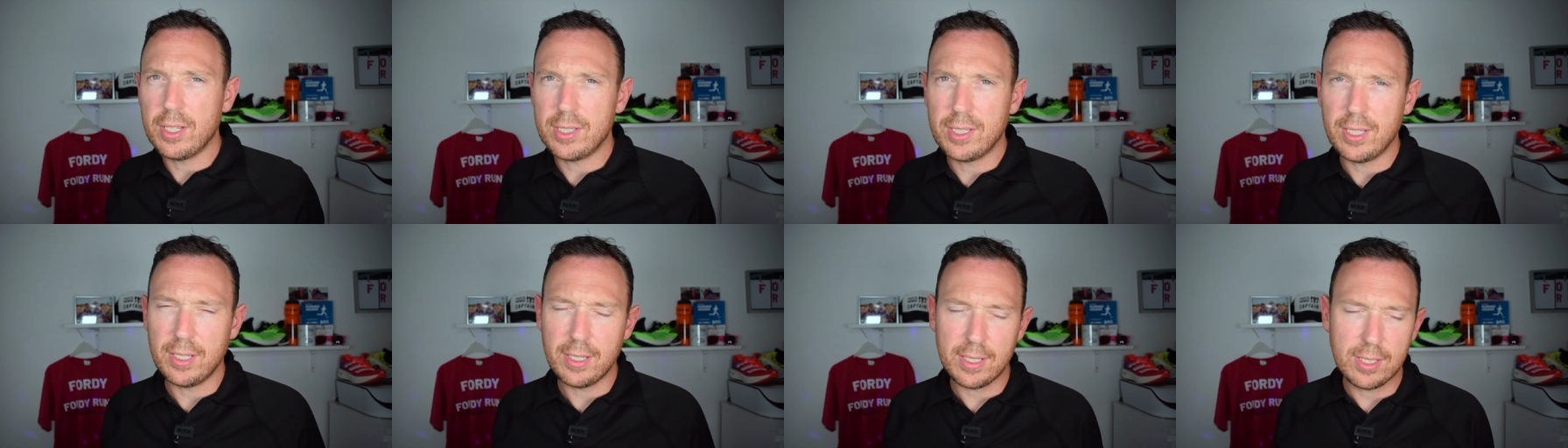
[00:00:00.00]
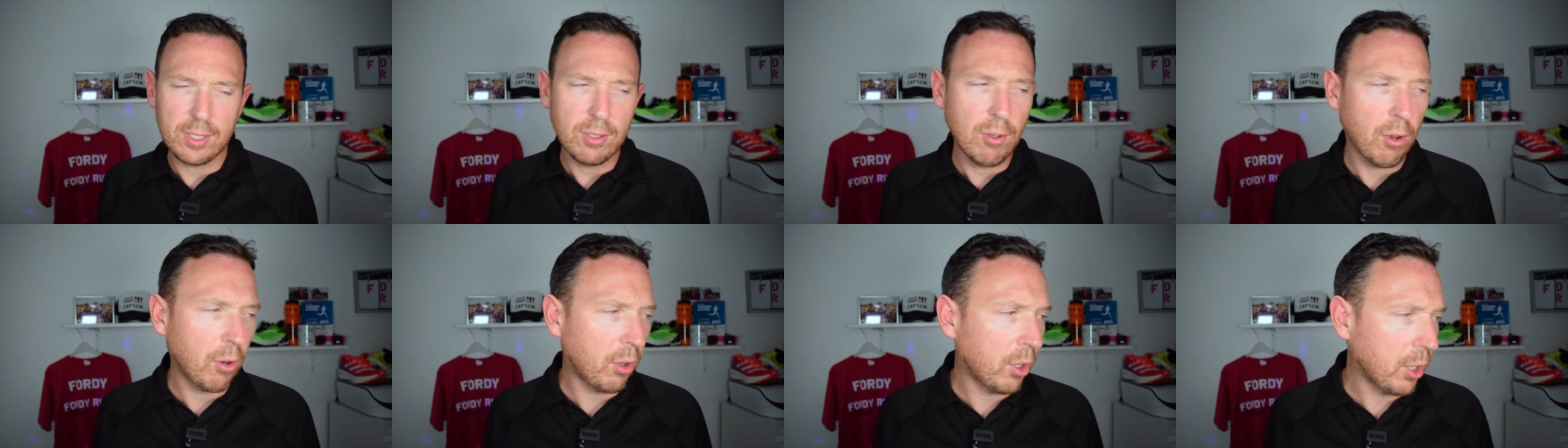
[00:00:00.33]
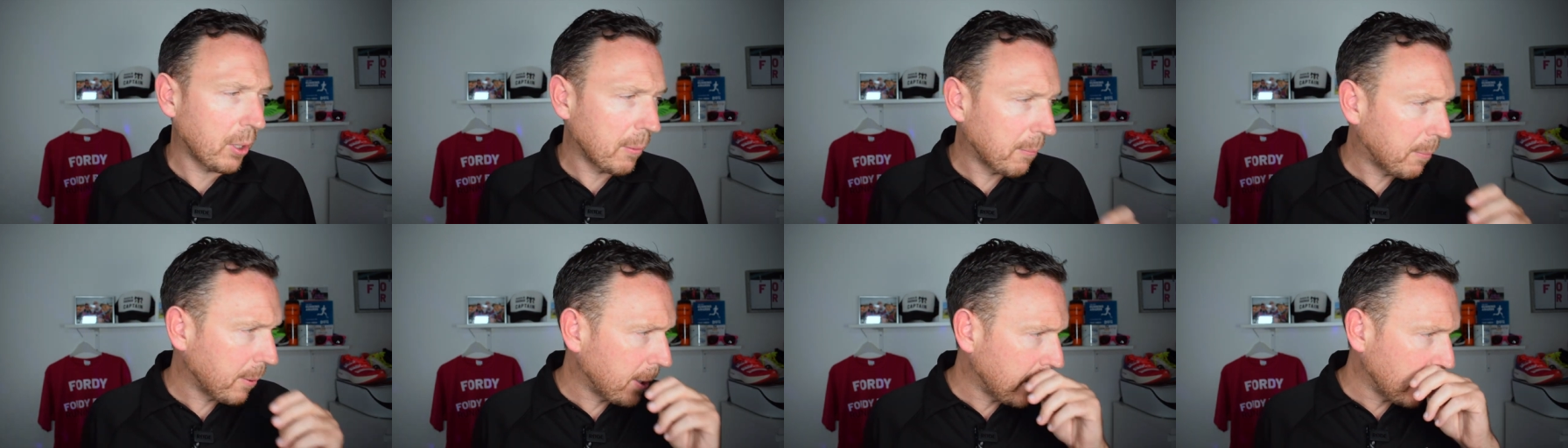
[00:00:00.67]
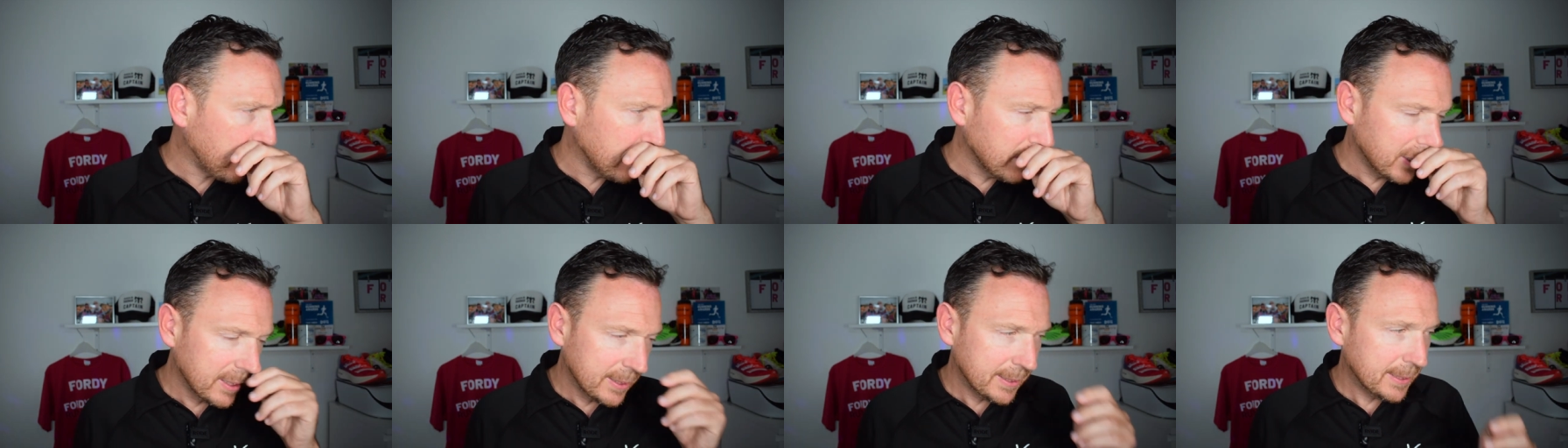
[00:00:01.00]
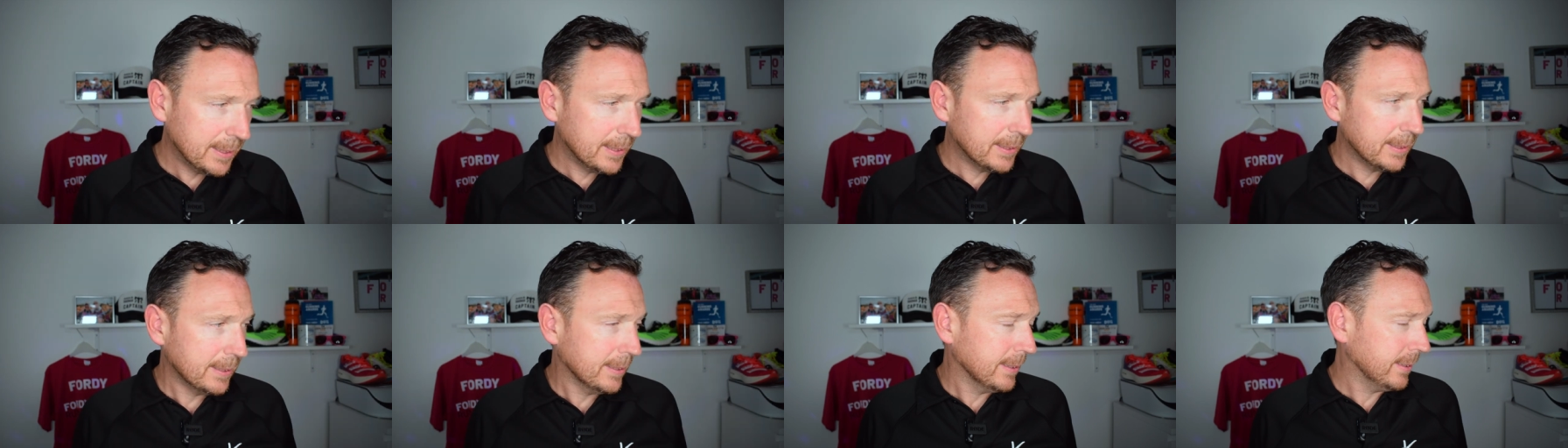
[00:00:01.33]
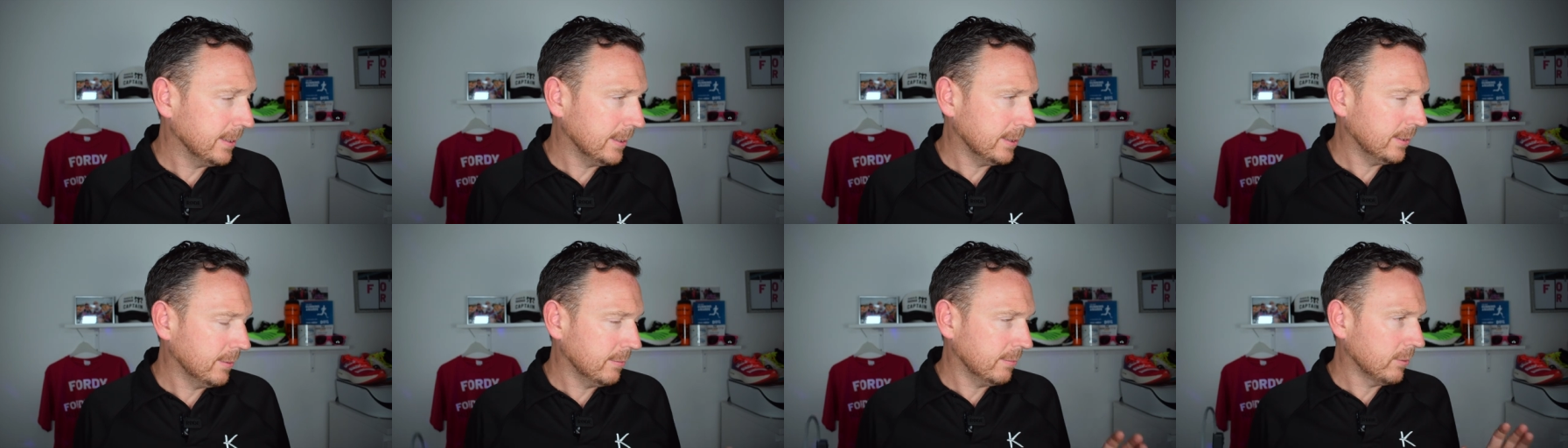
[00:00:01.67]
So it's not going to be
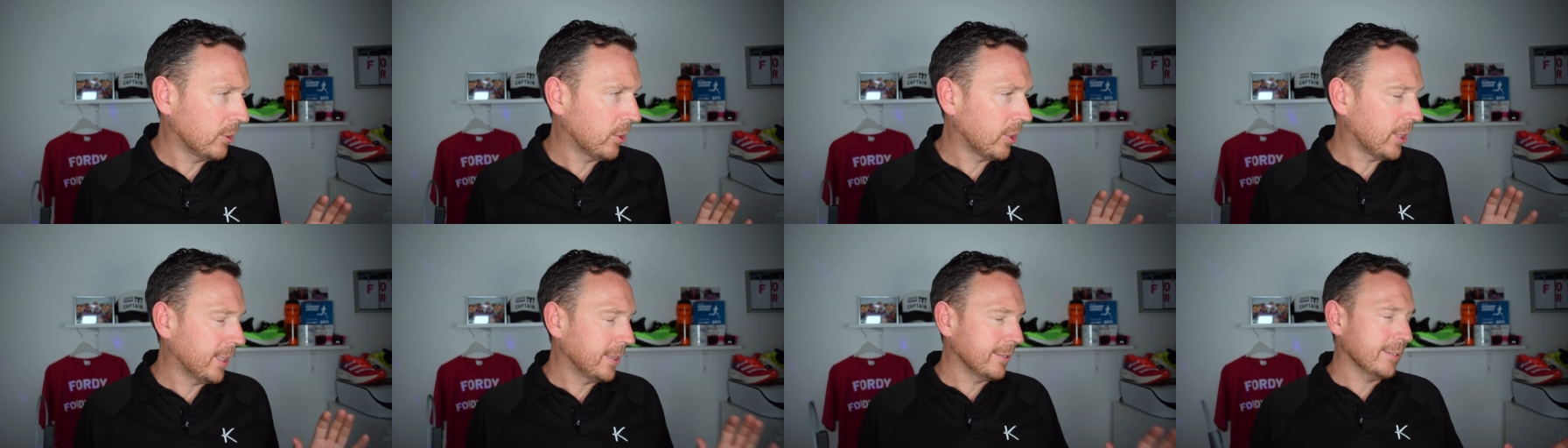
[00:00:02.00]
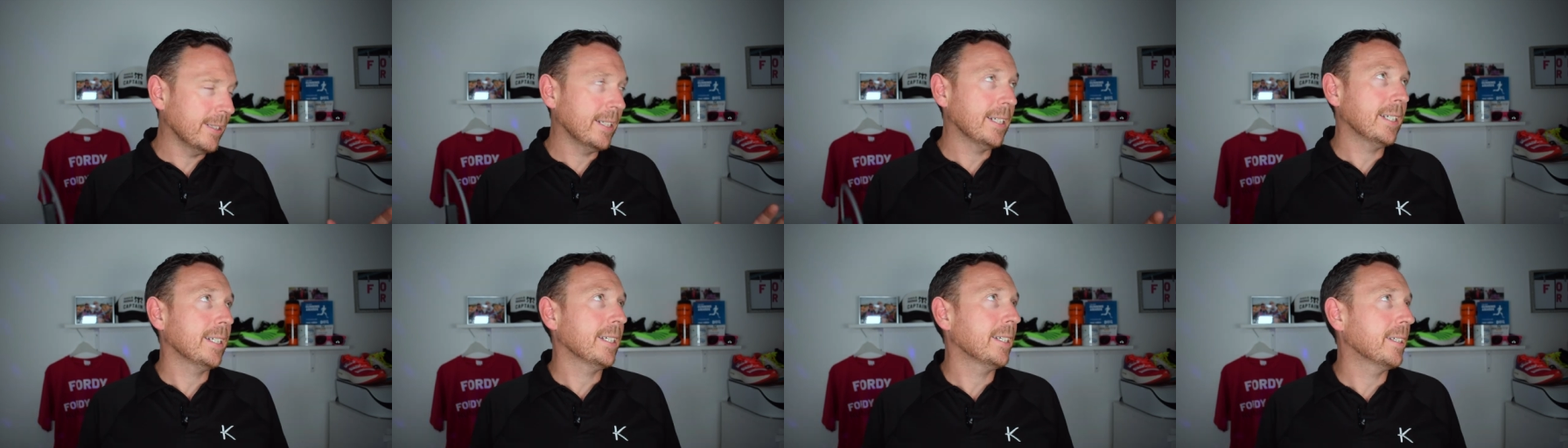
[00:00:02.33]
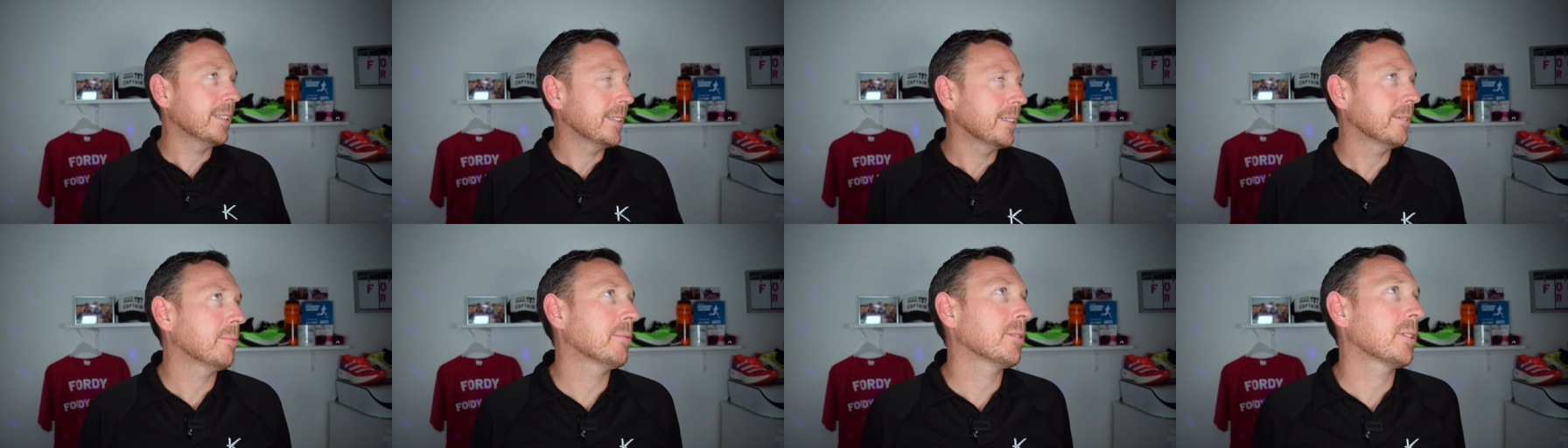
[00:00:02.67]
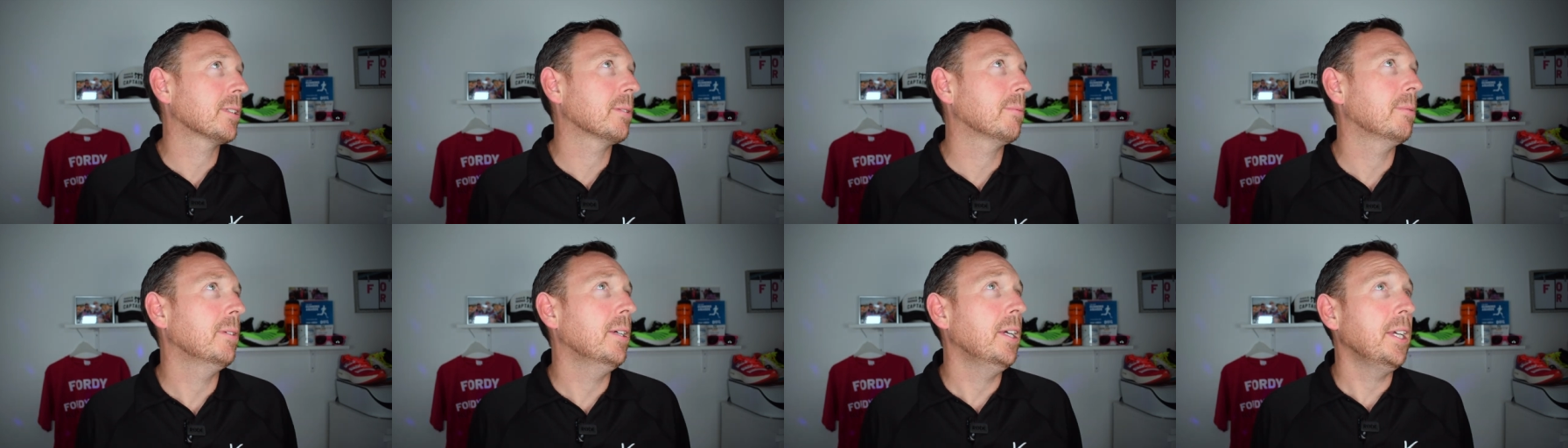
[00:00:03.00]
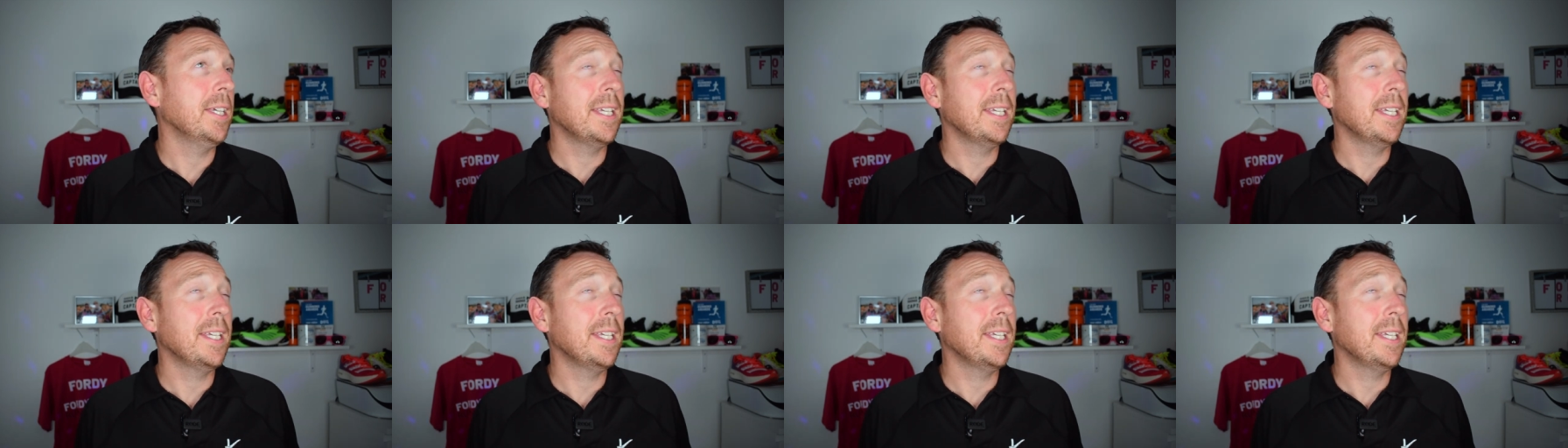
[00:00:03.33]
like, uh, what's the,